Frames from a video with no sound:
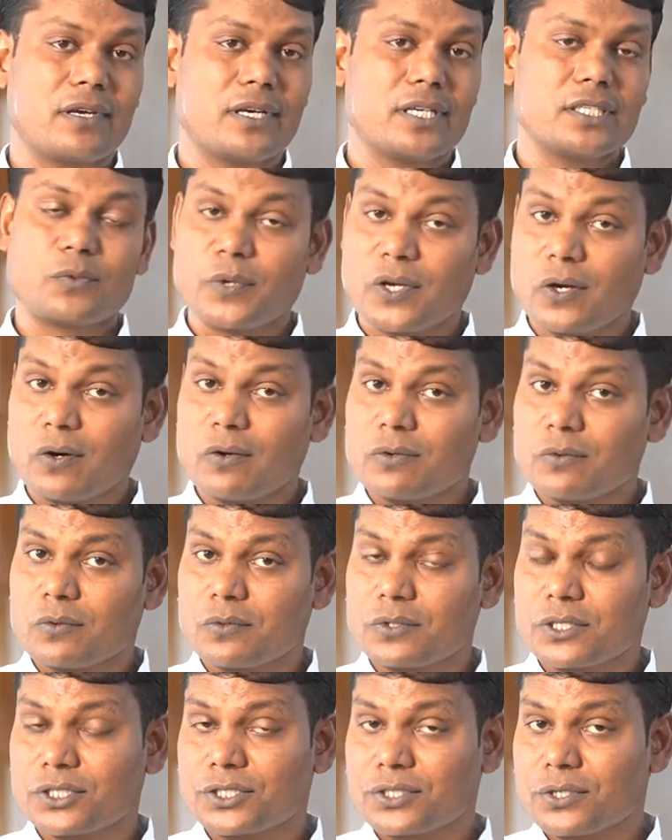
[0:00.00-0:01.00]
As we all know
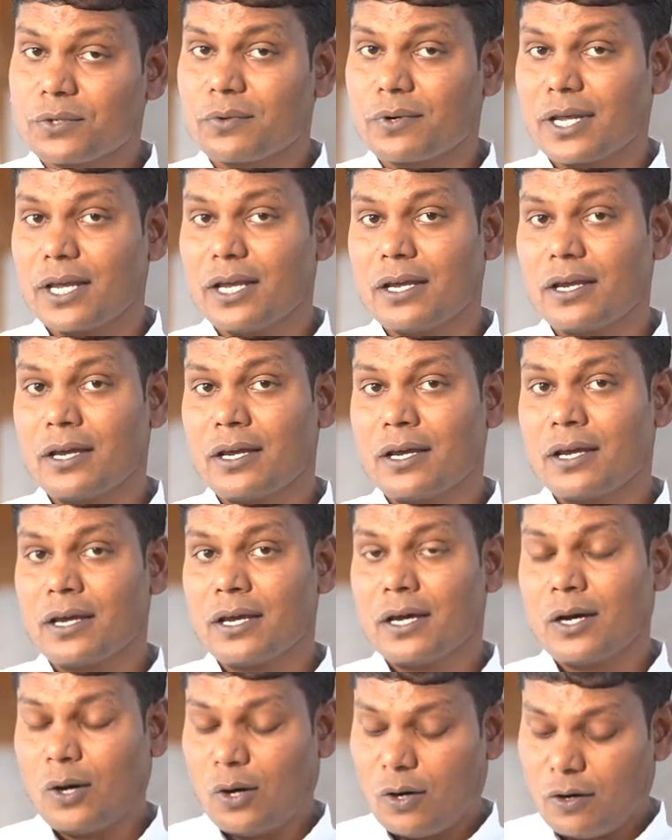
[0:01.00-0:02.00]
the story
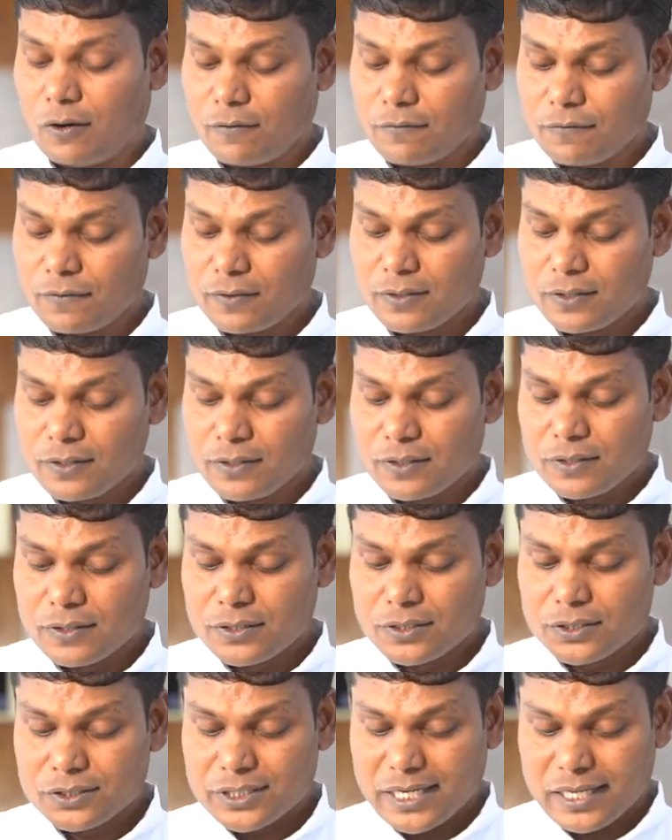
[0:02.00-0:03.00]
of
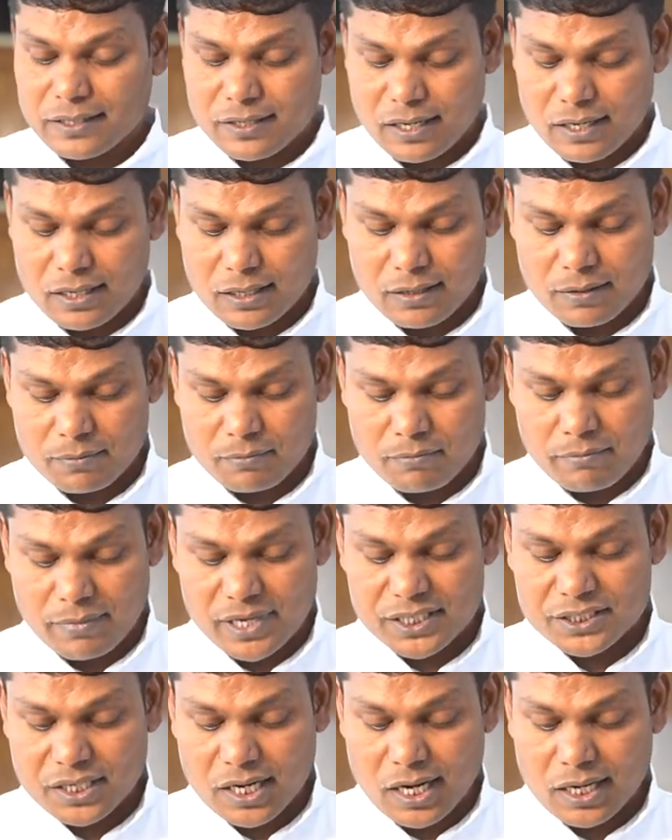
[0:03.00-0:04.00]
Shadrach,
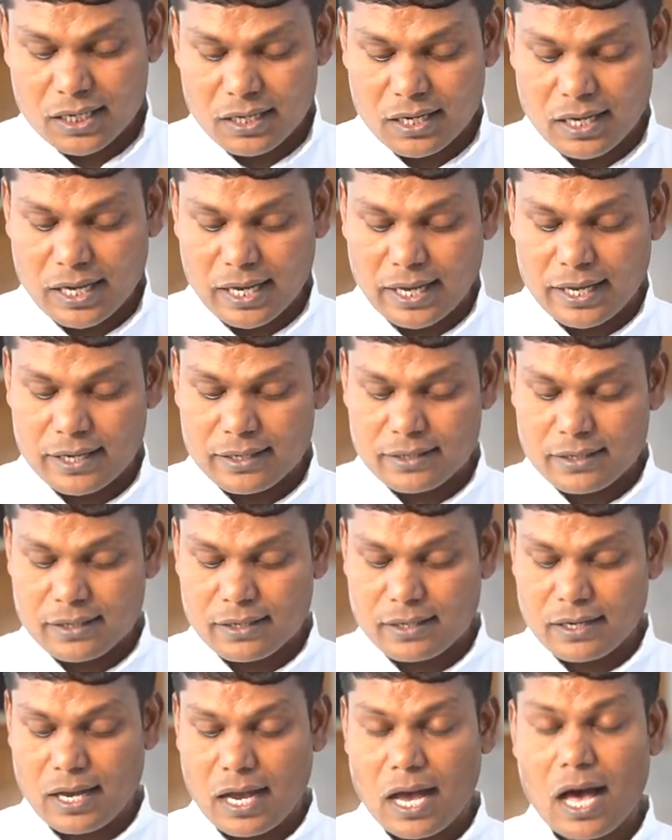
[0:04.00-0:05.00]
Meshach,
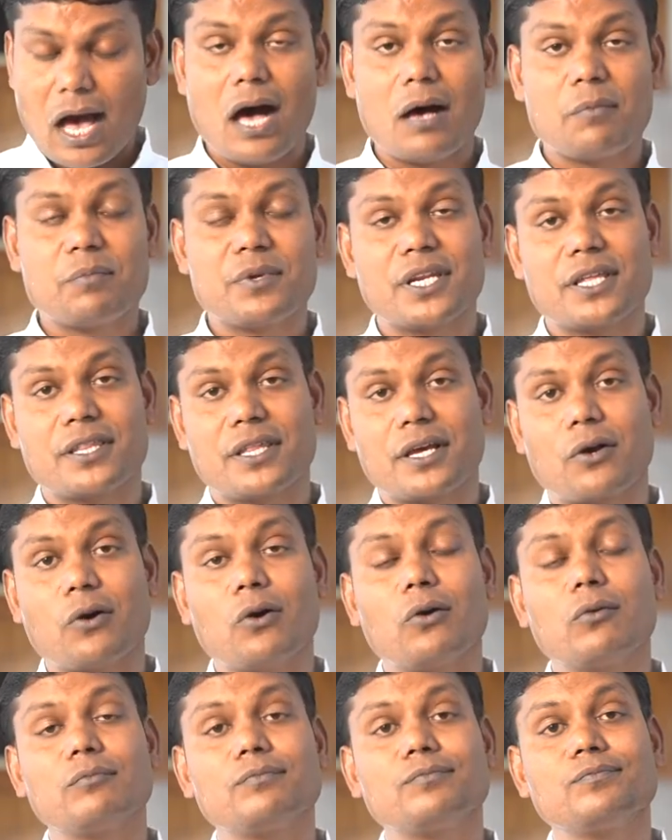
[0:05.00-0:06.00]
and
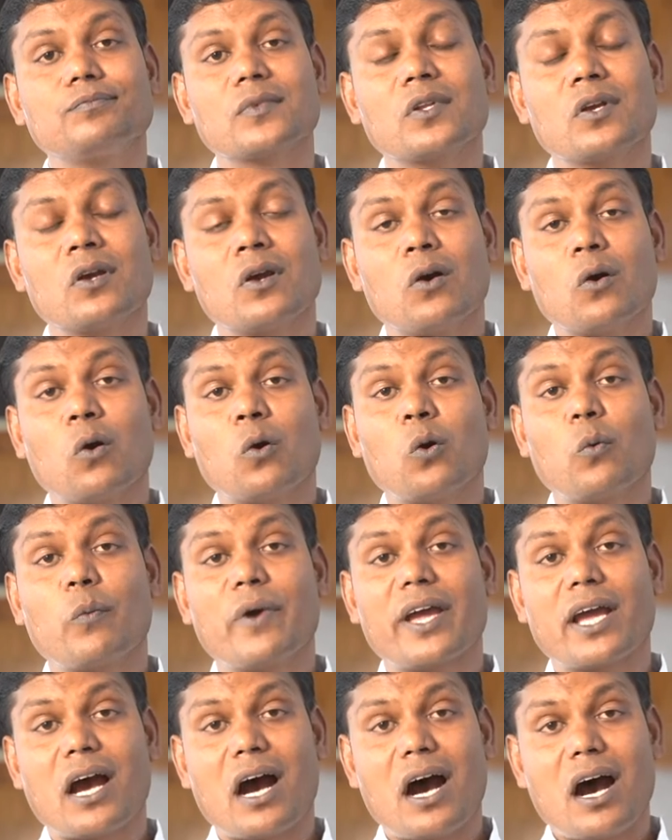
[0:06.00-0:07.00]
Abednego, who
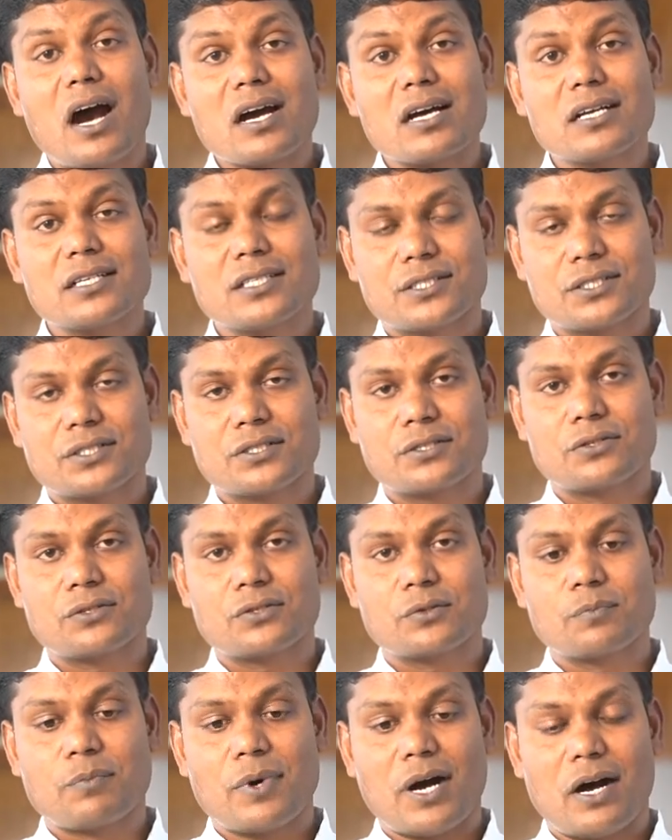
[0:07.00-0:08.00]
were asked
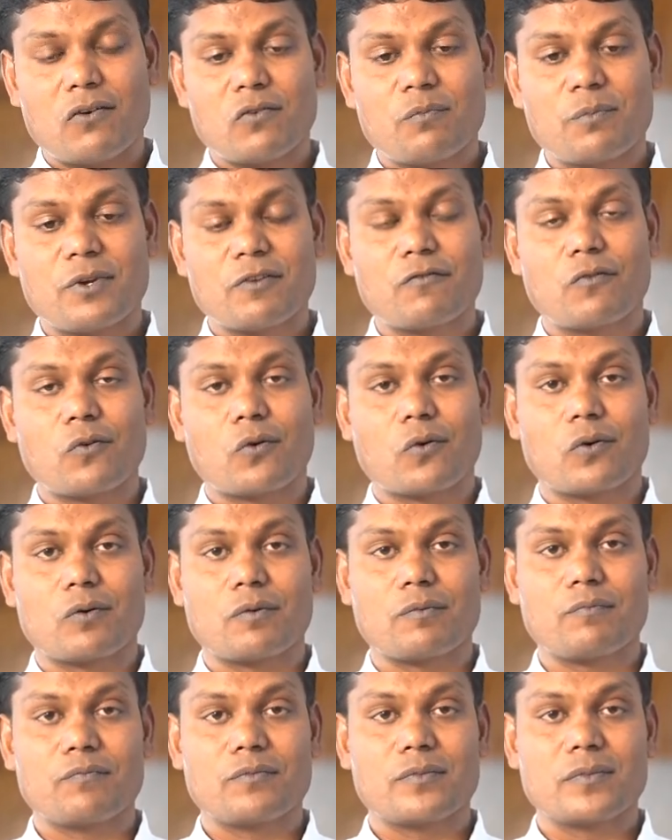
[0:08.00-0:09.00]
to bow before
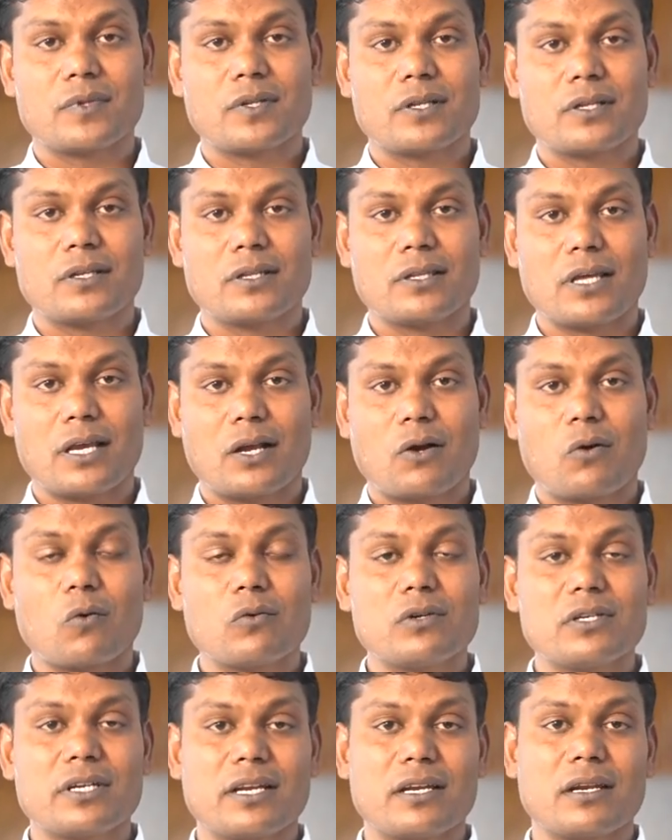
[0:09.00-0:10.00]
the
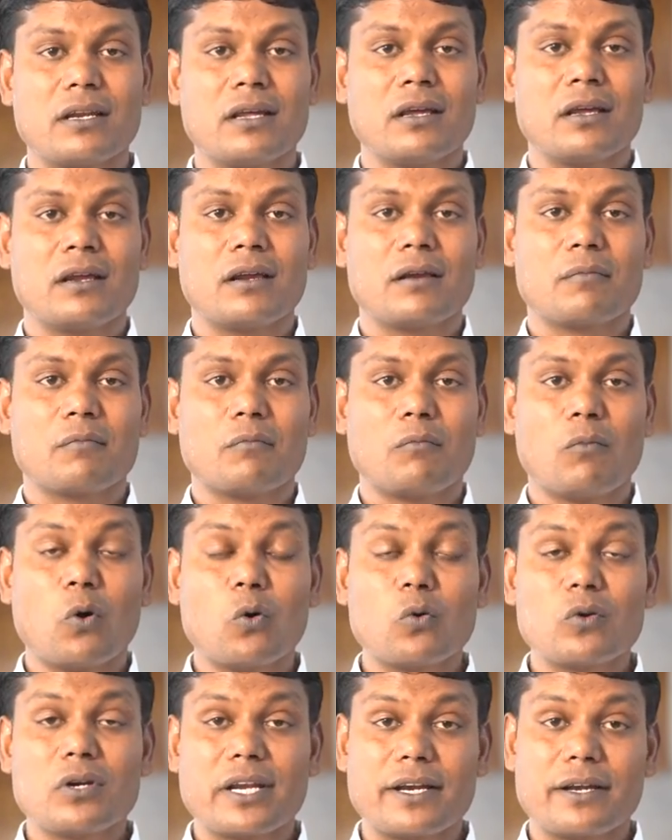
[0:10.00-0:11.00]
golden
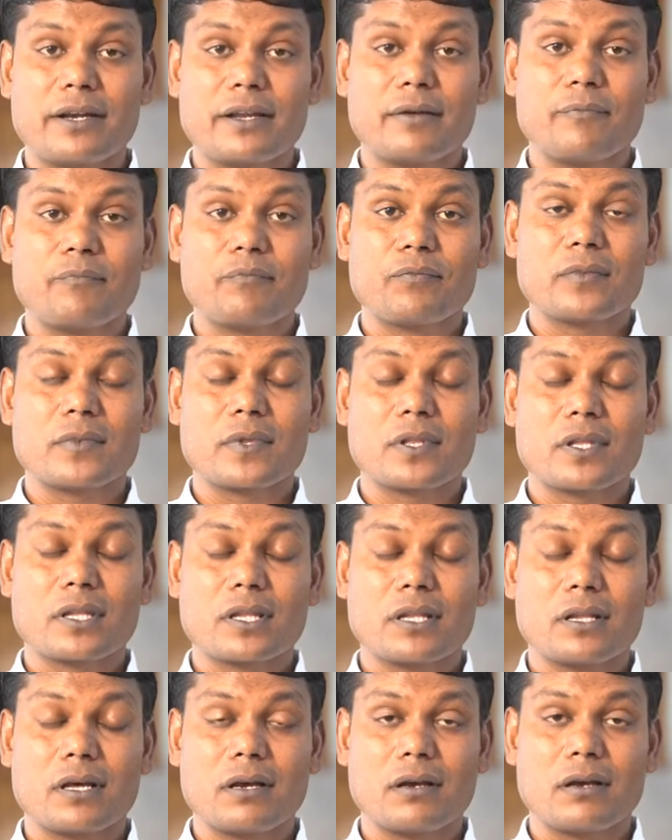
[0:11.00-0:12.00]
molded
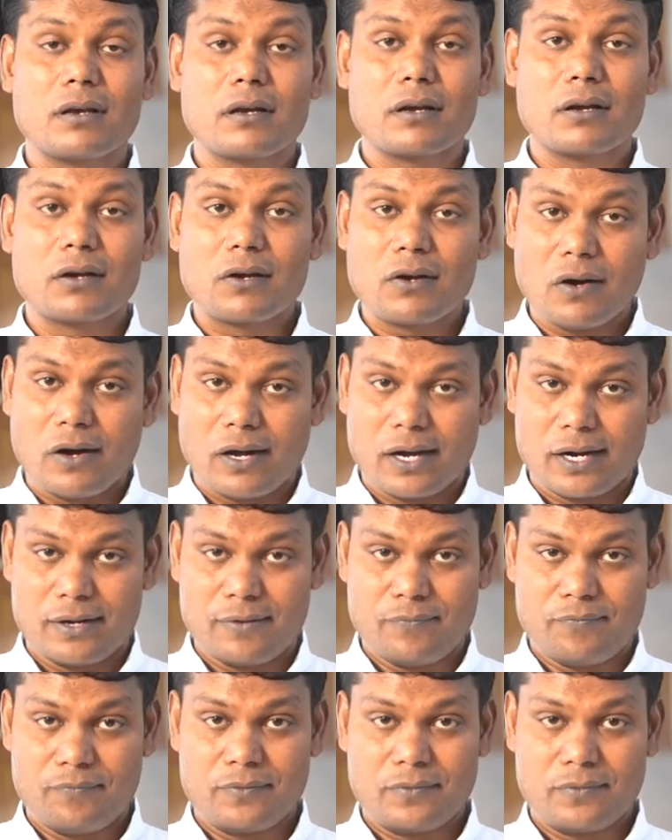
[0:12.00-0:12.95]
God